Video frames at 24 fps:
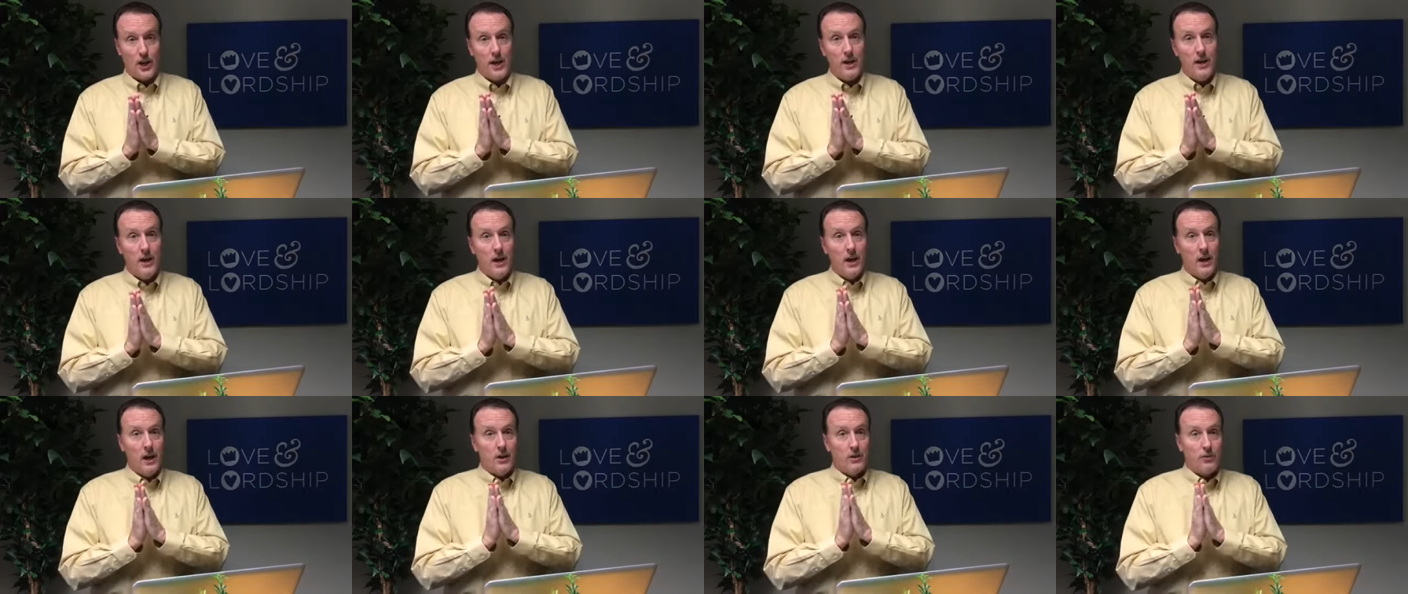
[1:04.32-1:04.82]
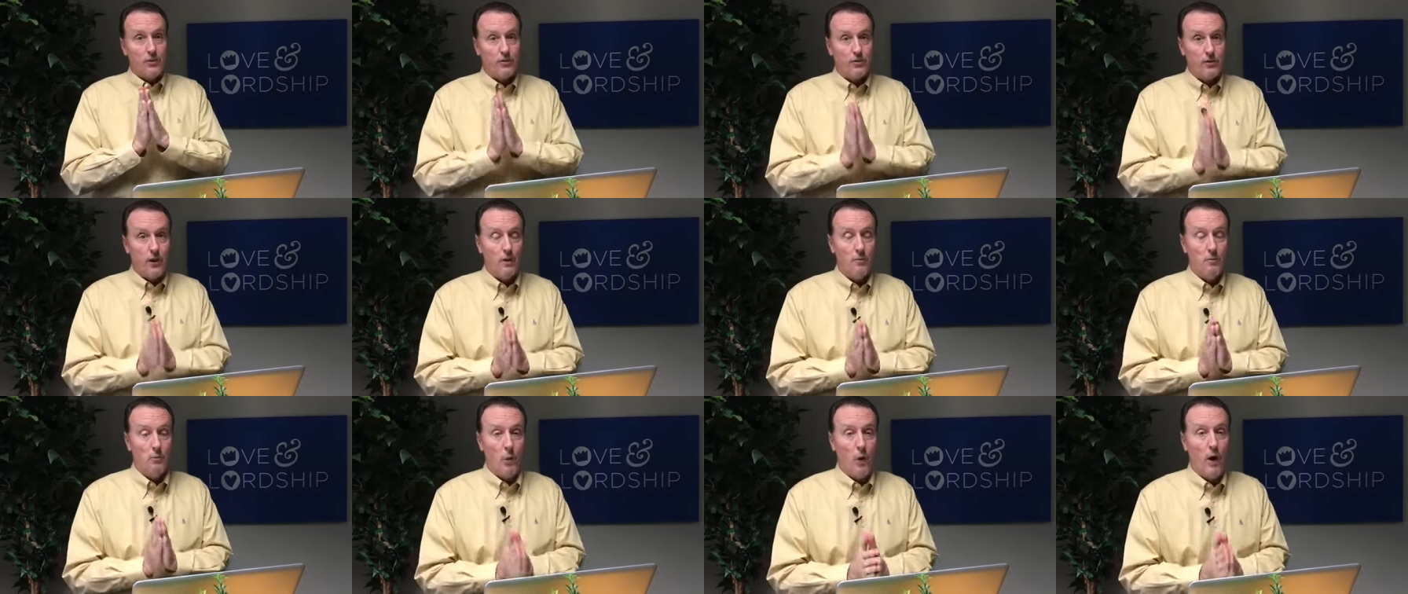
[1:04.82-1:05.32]
say
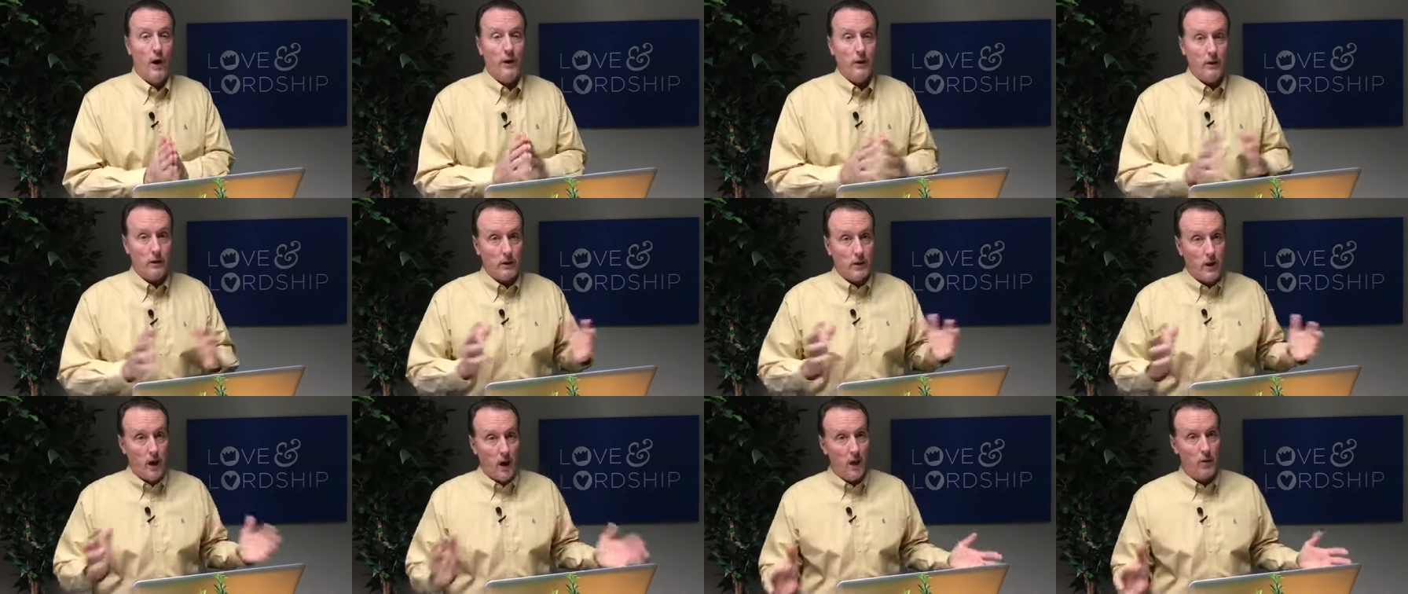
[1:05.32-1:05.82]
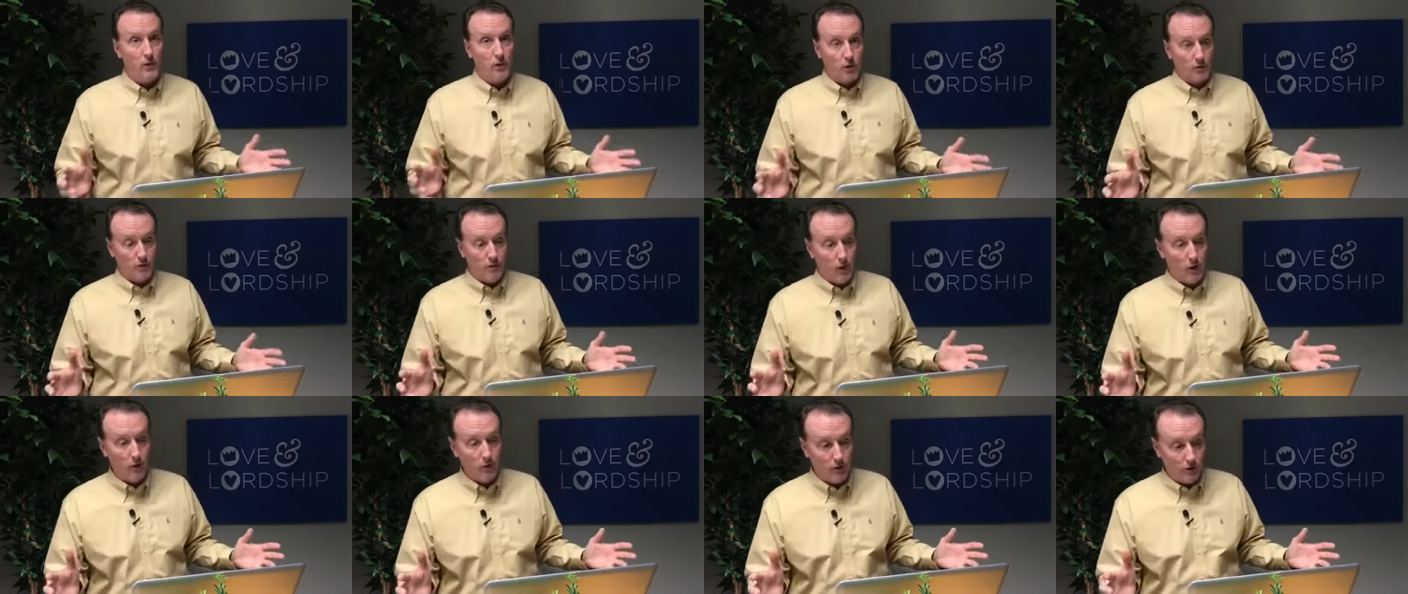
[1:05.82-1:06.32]
somewhat
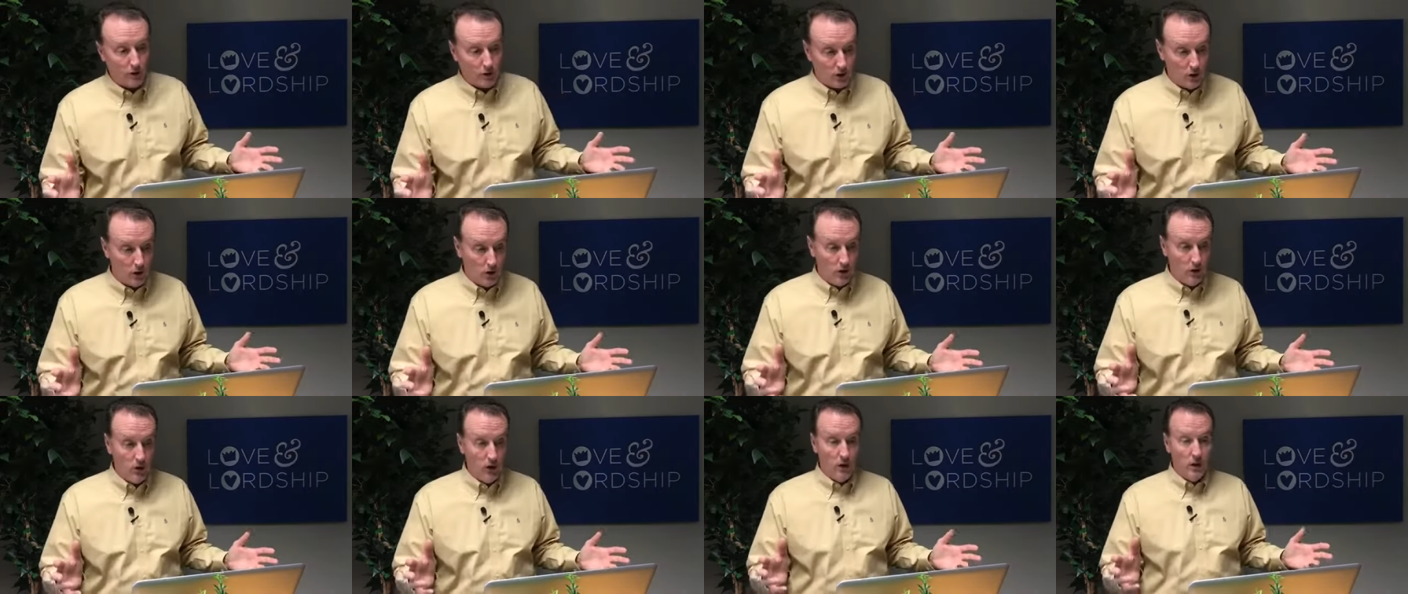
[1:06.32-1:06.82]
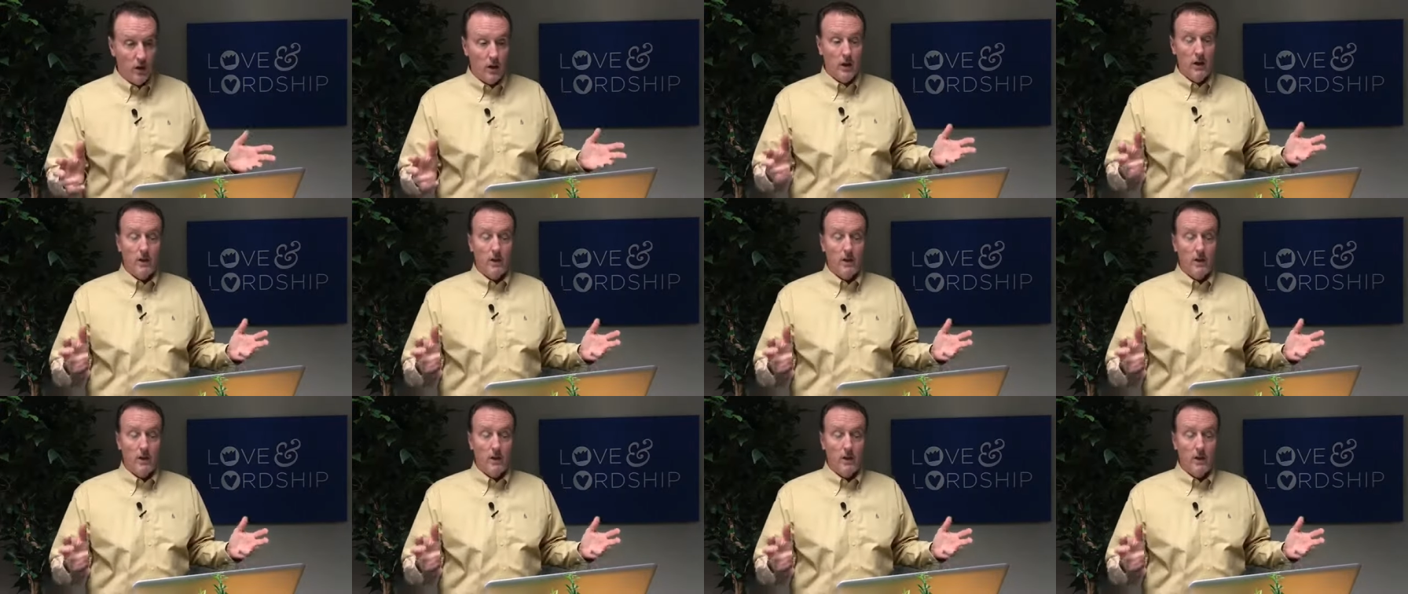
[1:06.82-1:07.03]
controversial